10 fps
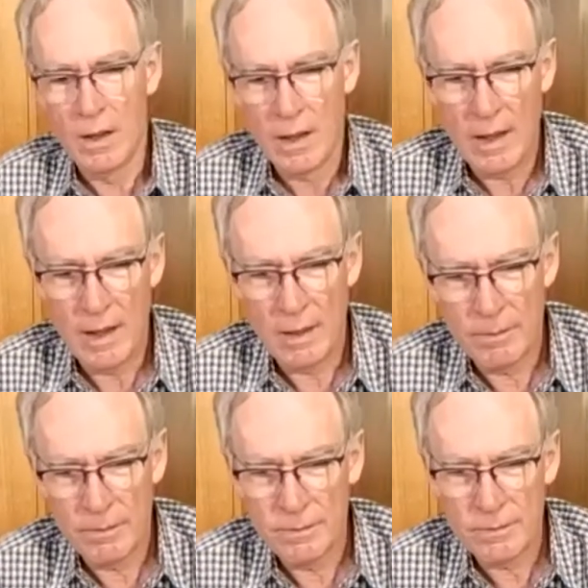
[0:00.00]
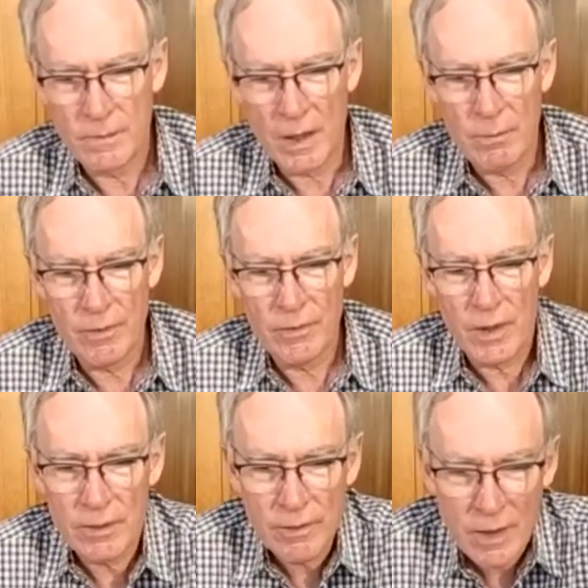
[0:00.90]
And we've
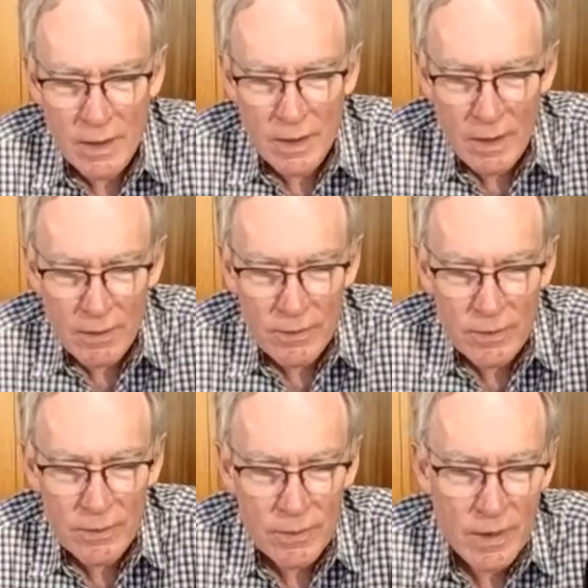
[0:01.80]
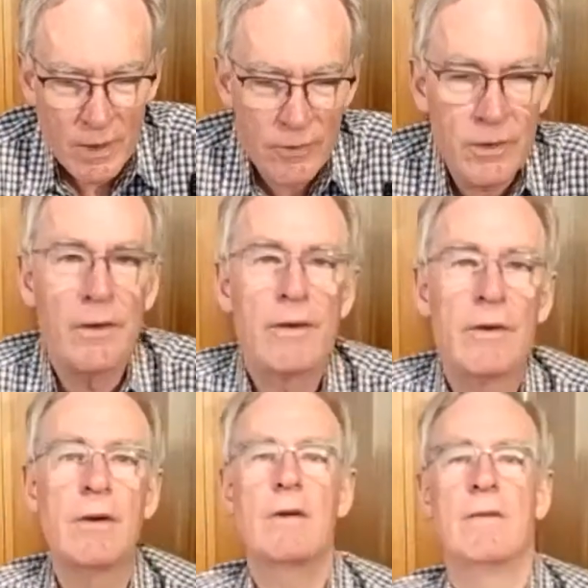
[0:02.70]
said drink it now until
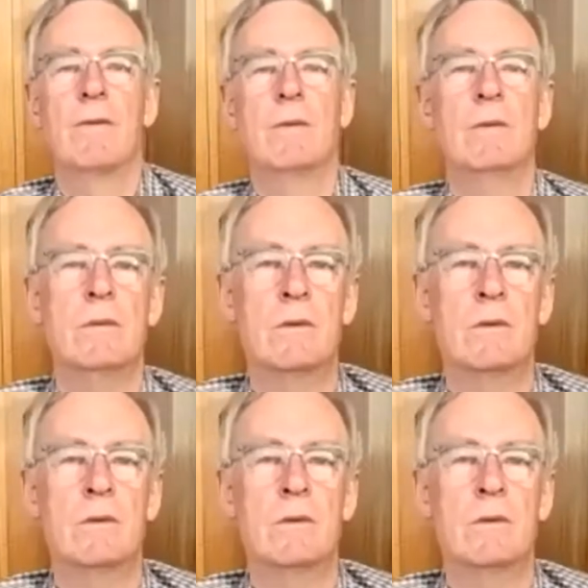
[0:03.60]
2034,